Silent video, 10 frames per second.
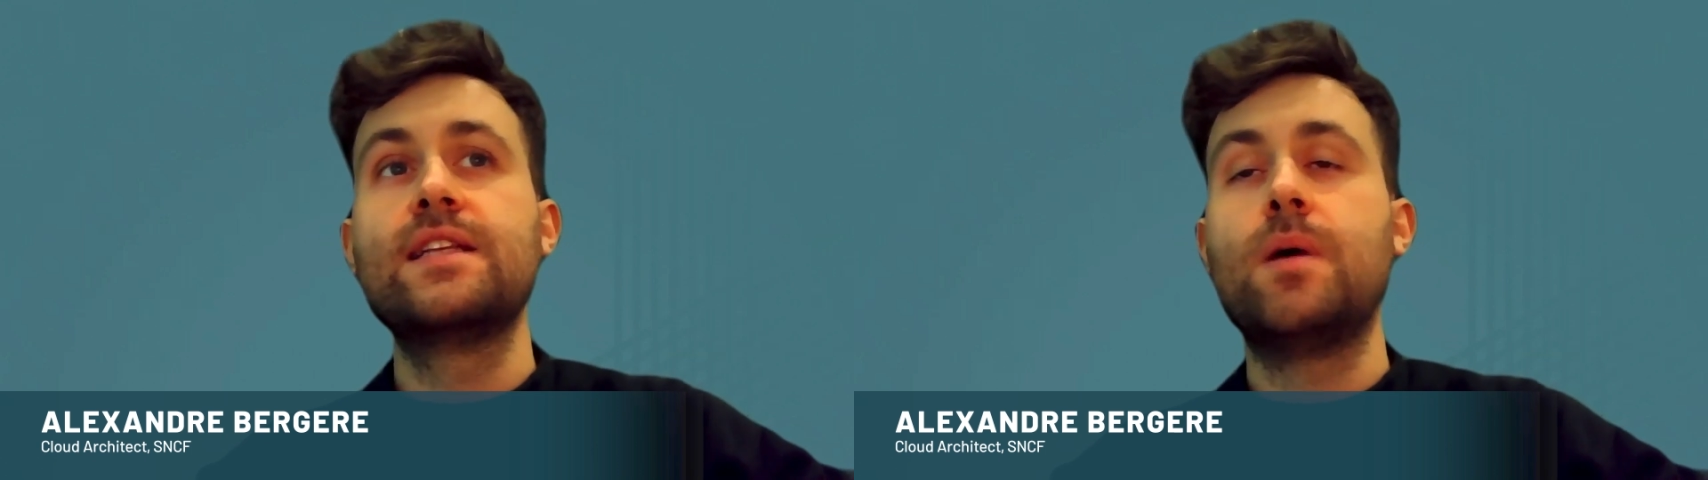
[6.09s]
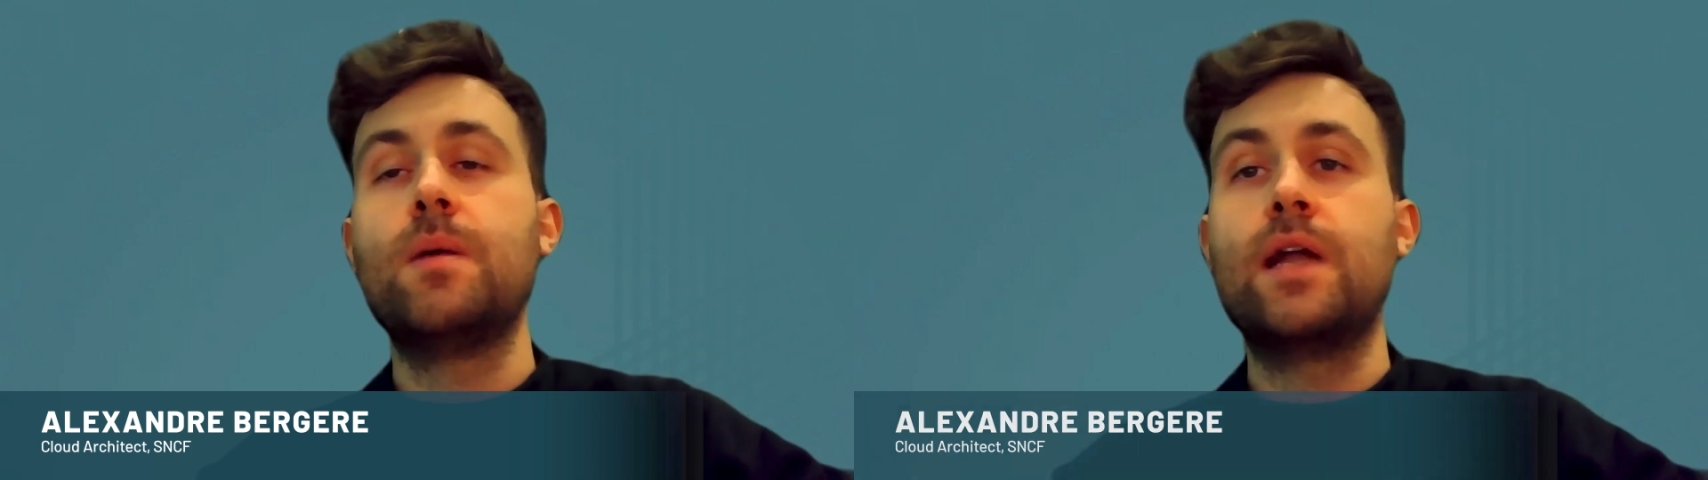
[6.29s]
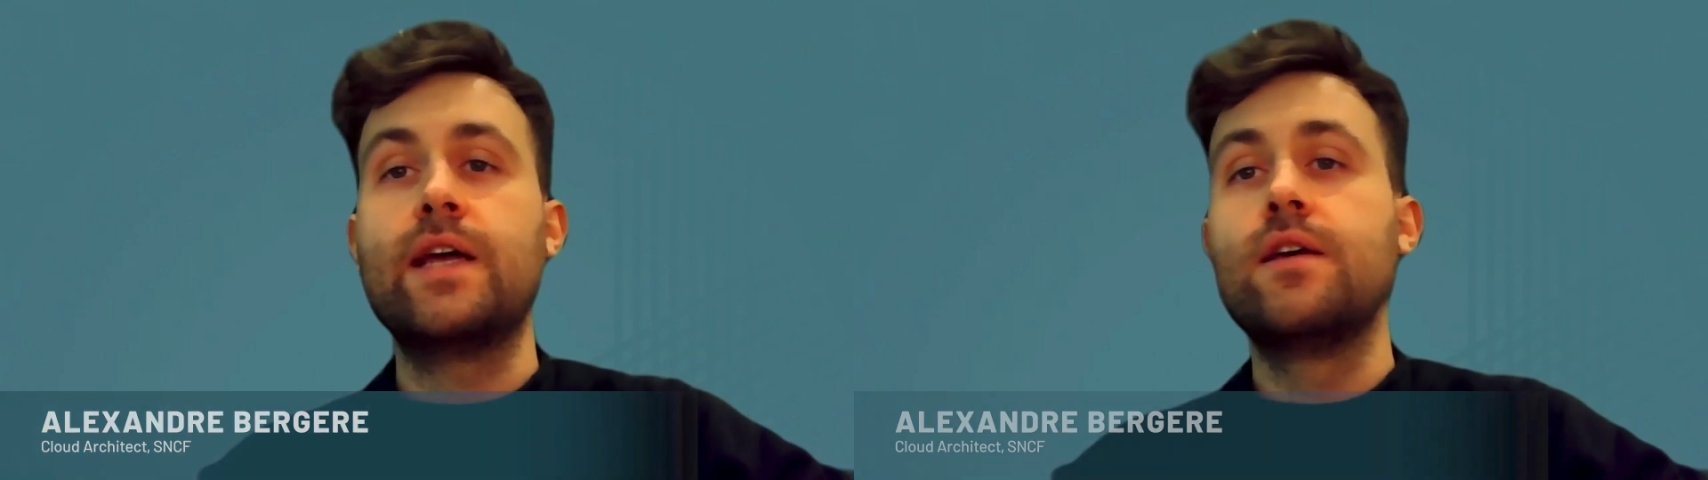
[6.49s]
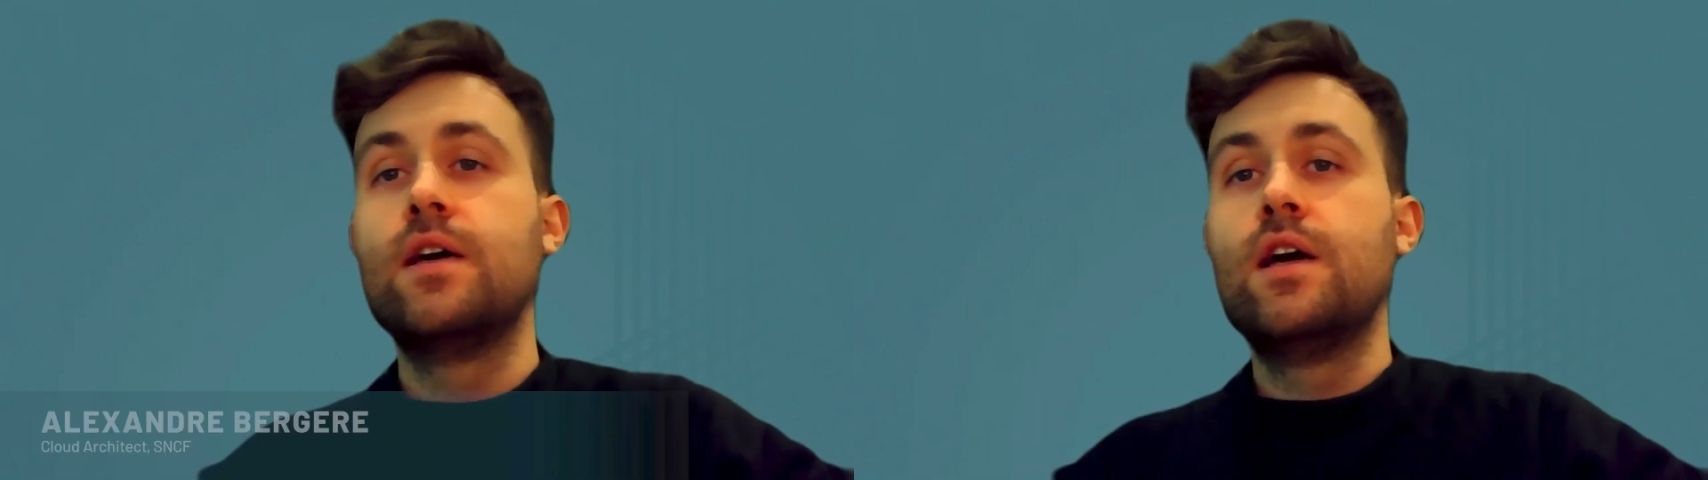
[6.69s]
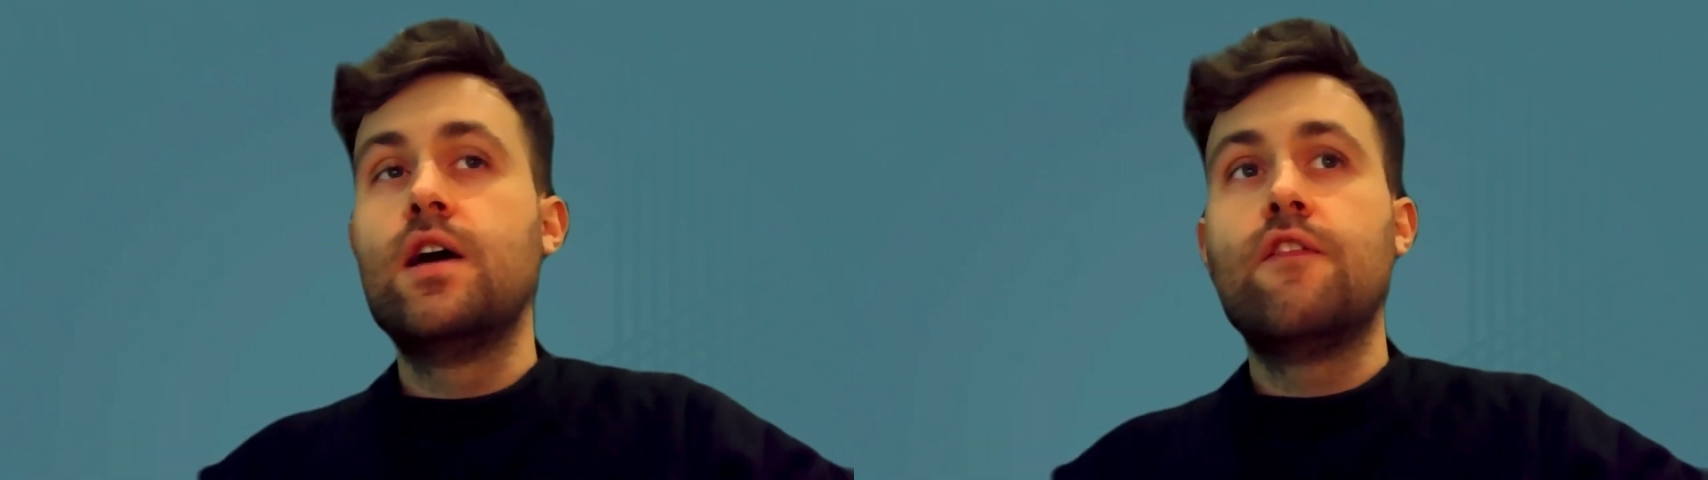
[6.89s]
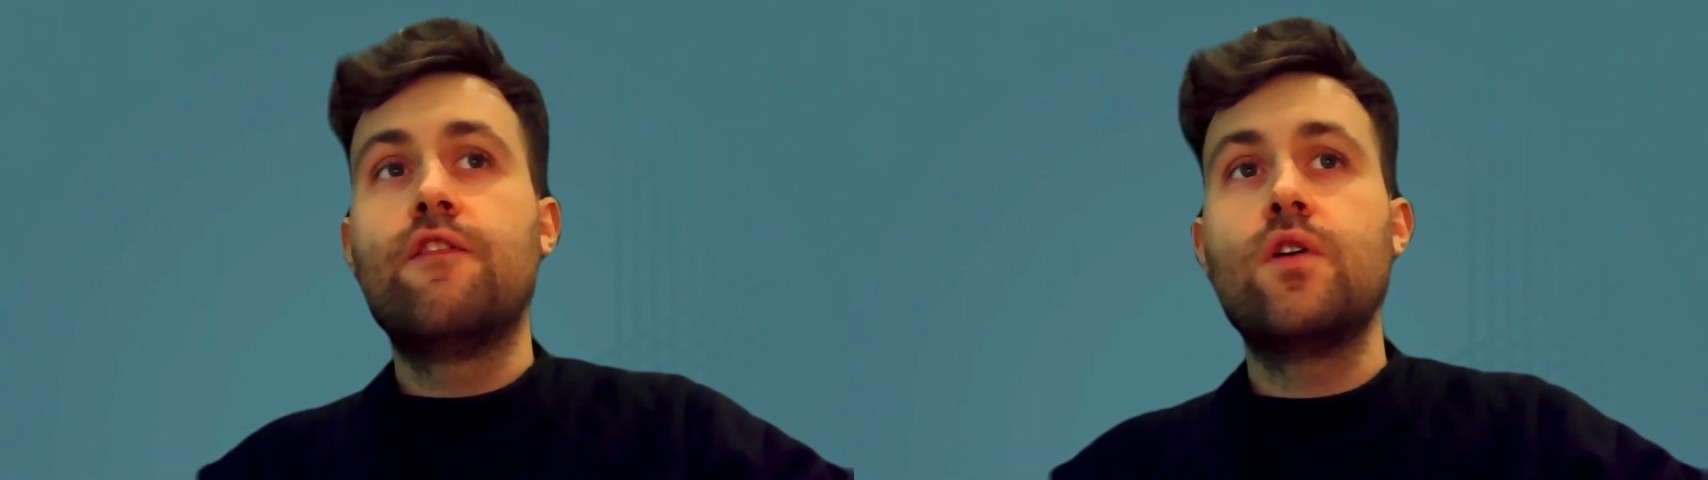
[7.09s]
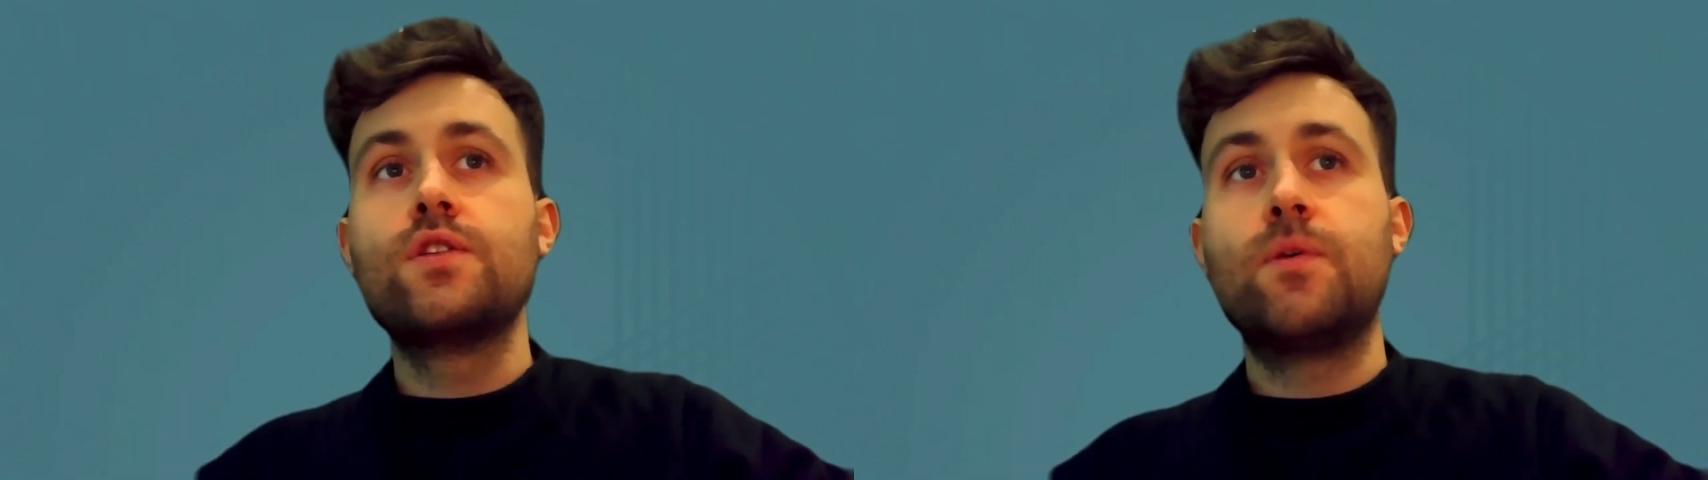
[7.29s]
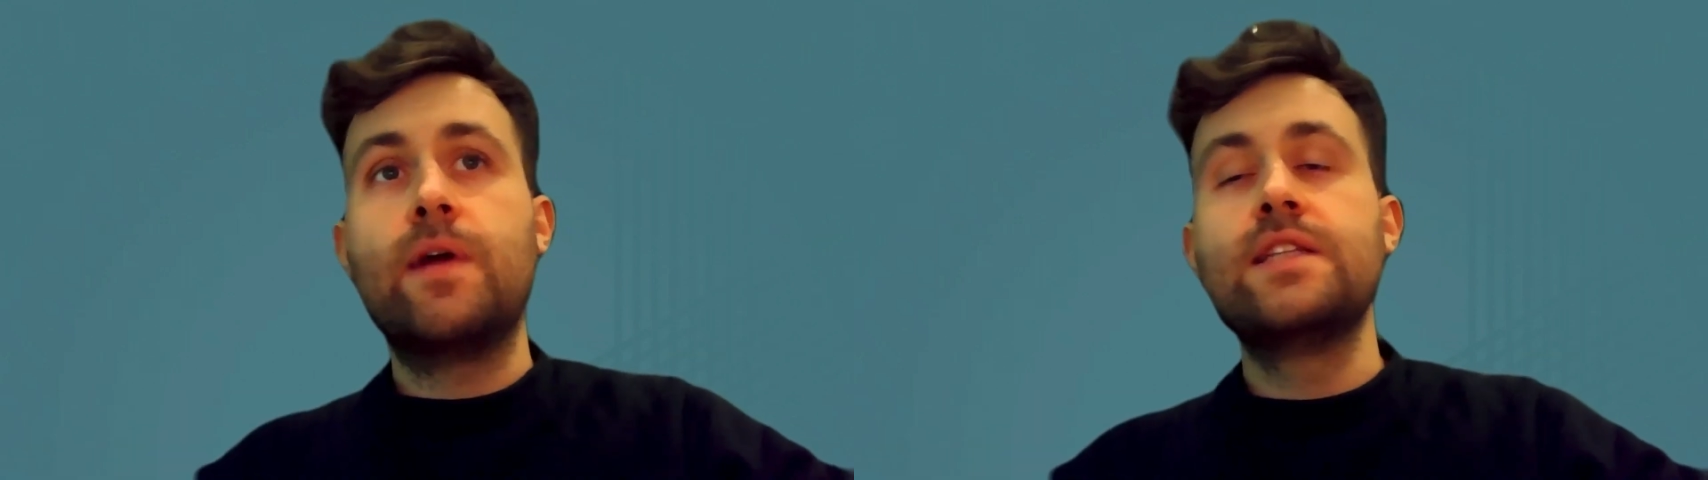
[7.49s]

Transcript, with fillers: pipeline for train